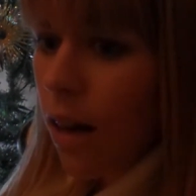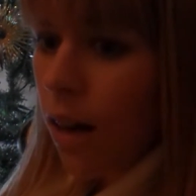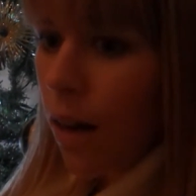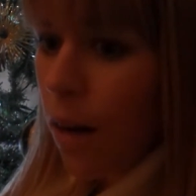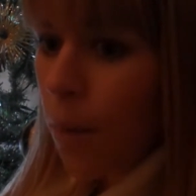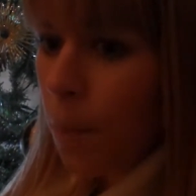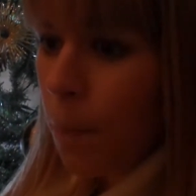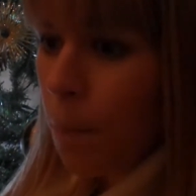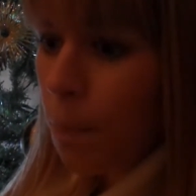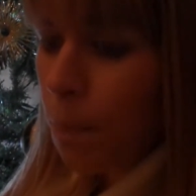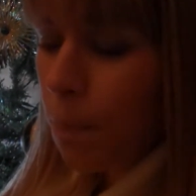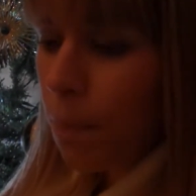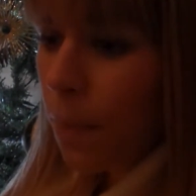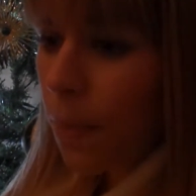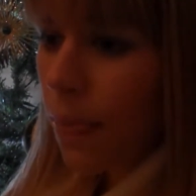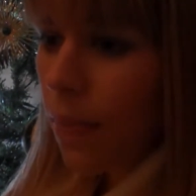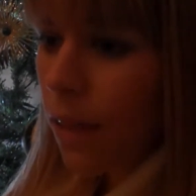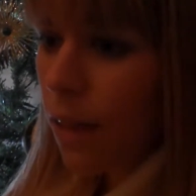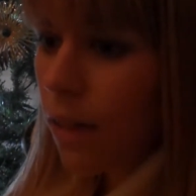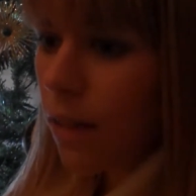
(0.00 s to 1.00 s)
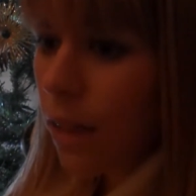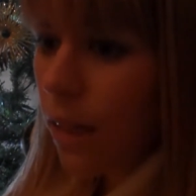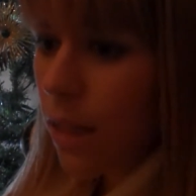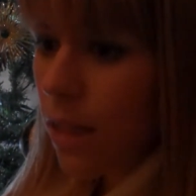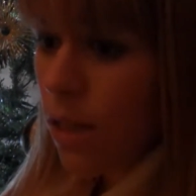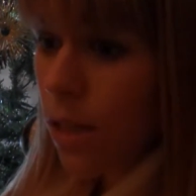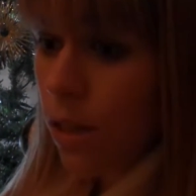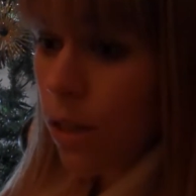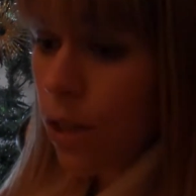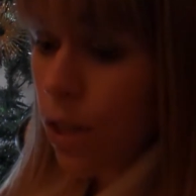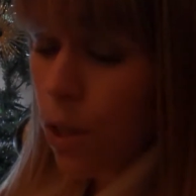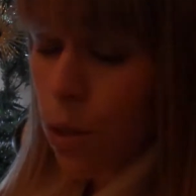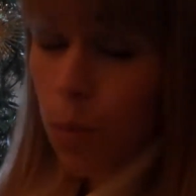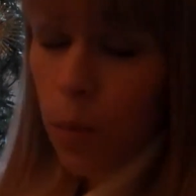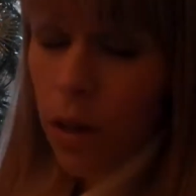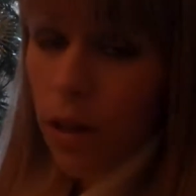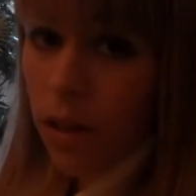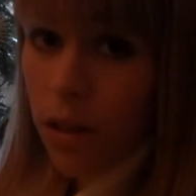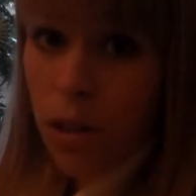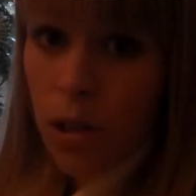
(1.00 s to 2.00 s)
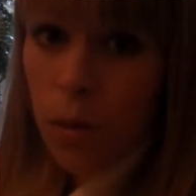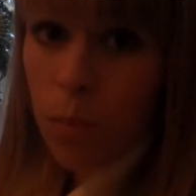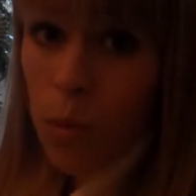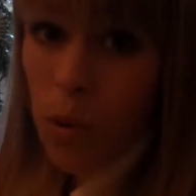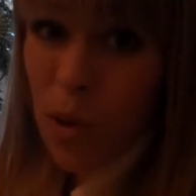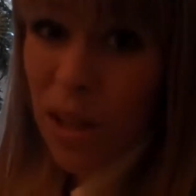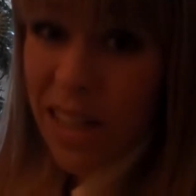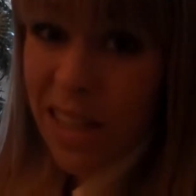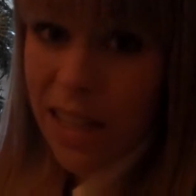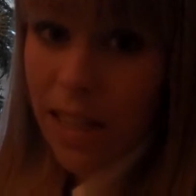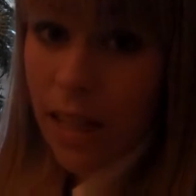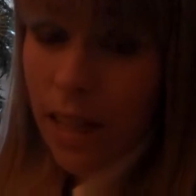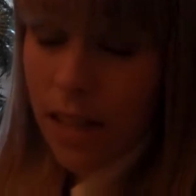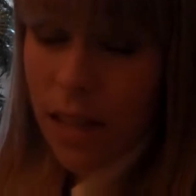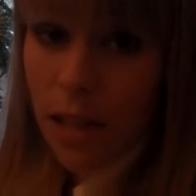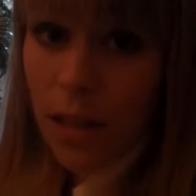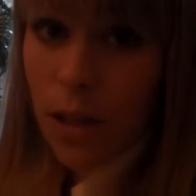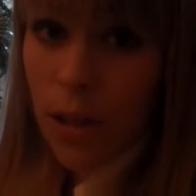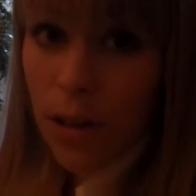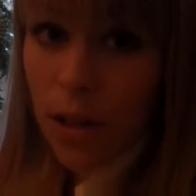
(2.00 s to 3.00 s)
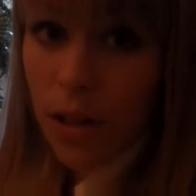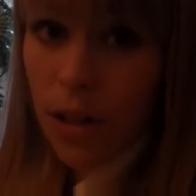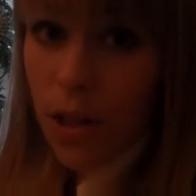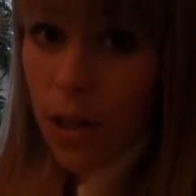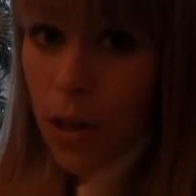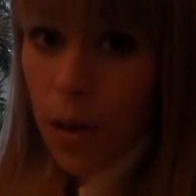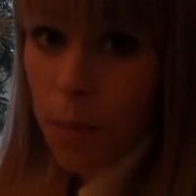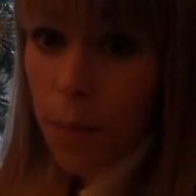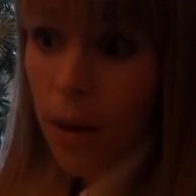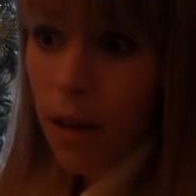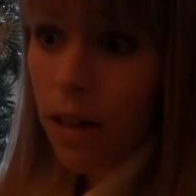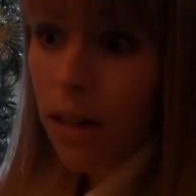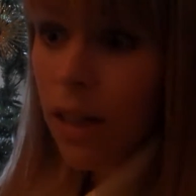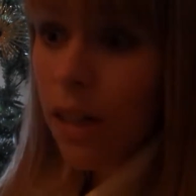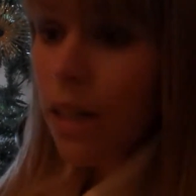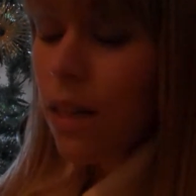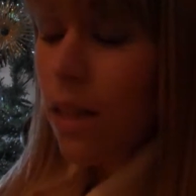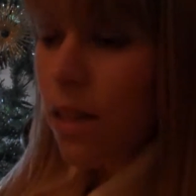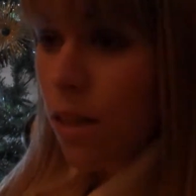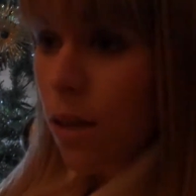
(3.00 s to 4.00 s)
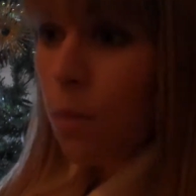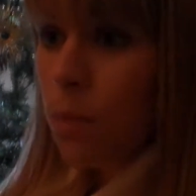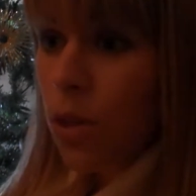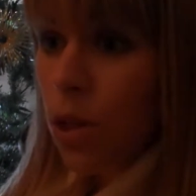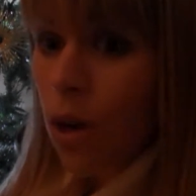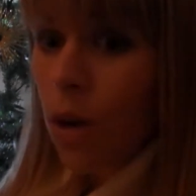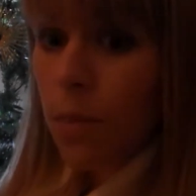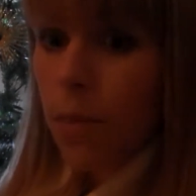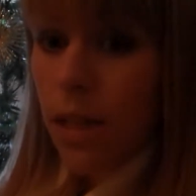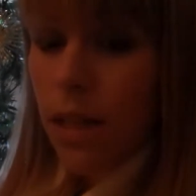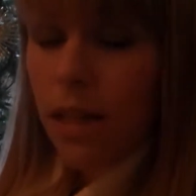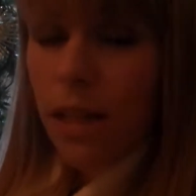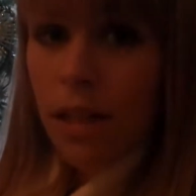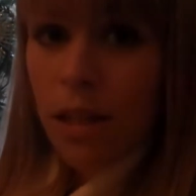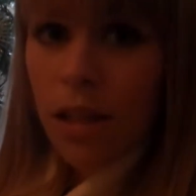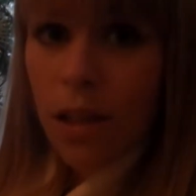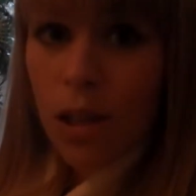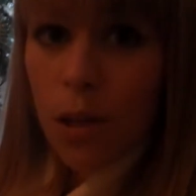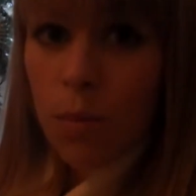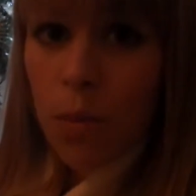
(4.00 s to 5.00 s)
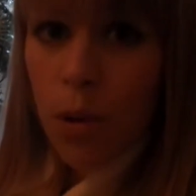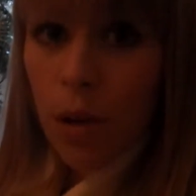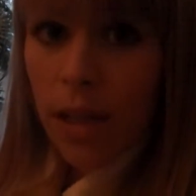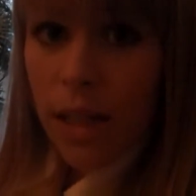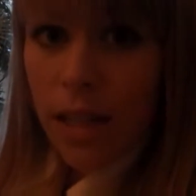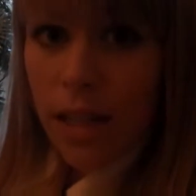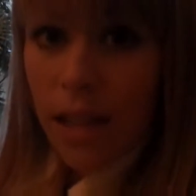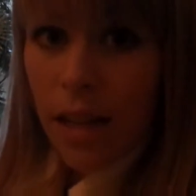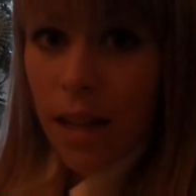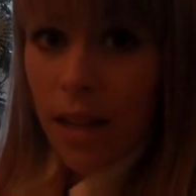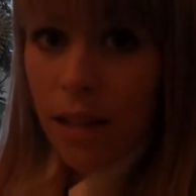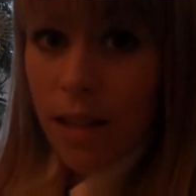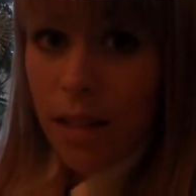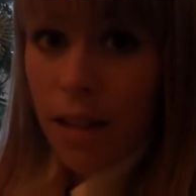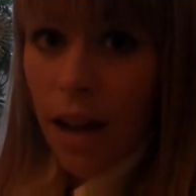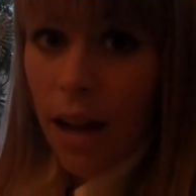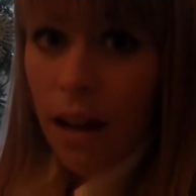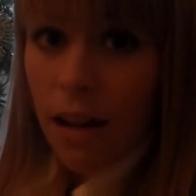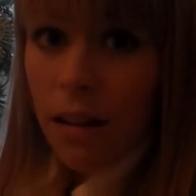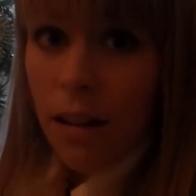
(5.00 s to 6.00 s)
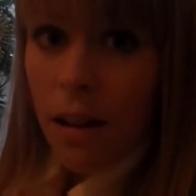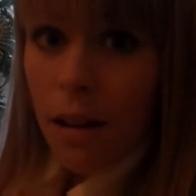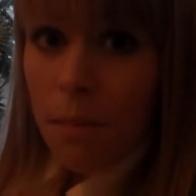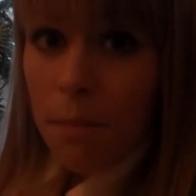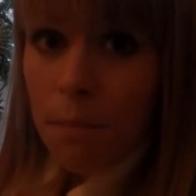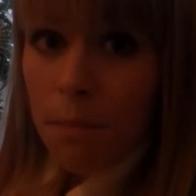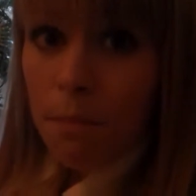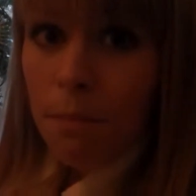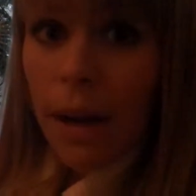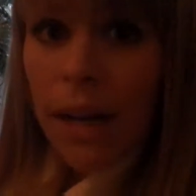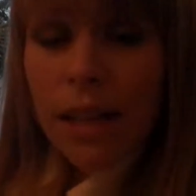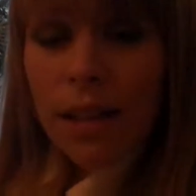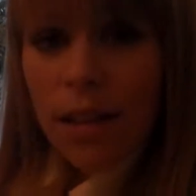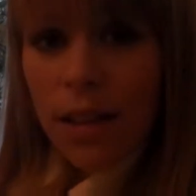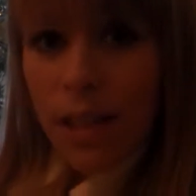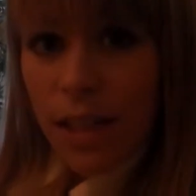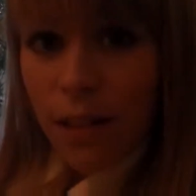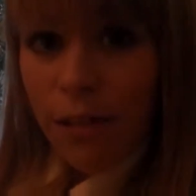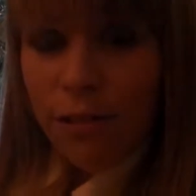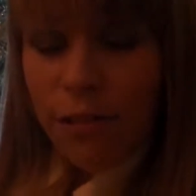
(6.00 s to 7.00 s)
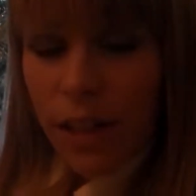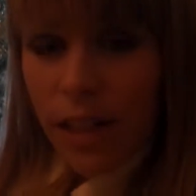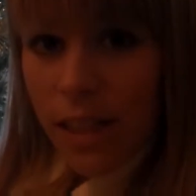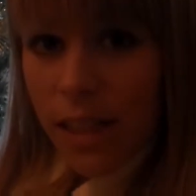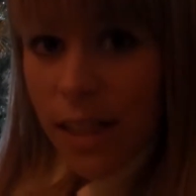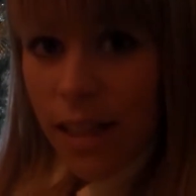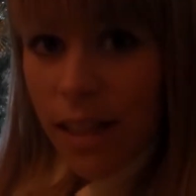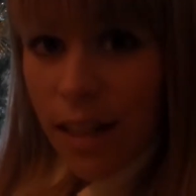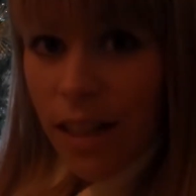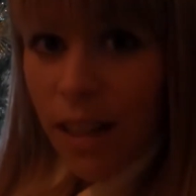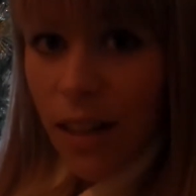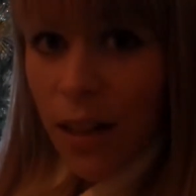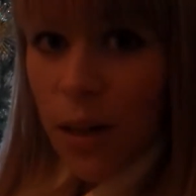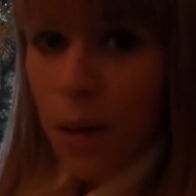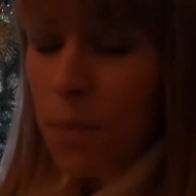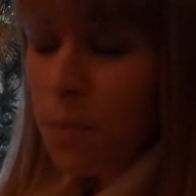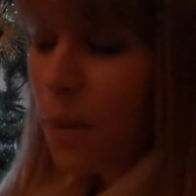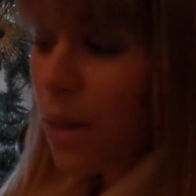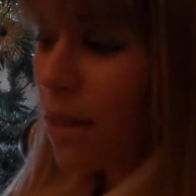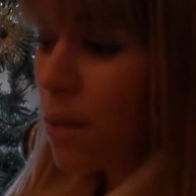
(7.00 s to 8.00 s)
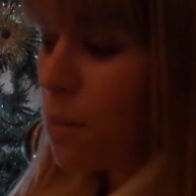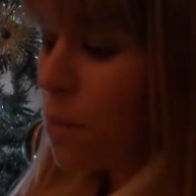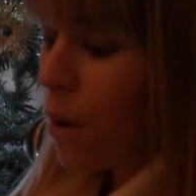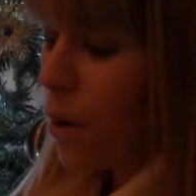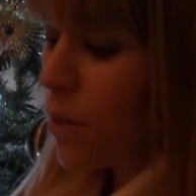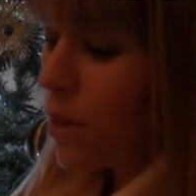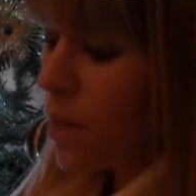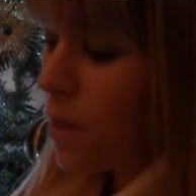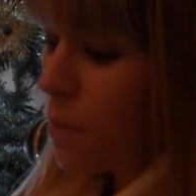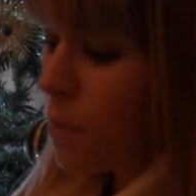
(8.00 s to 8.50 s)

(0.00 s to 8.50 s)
Um, is just one of the smallest things that you can do, but sometimes it is the smallest things that make the difference and, and can be the most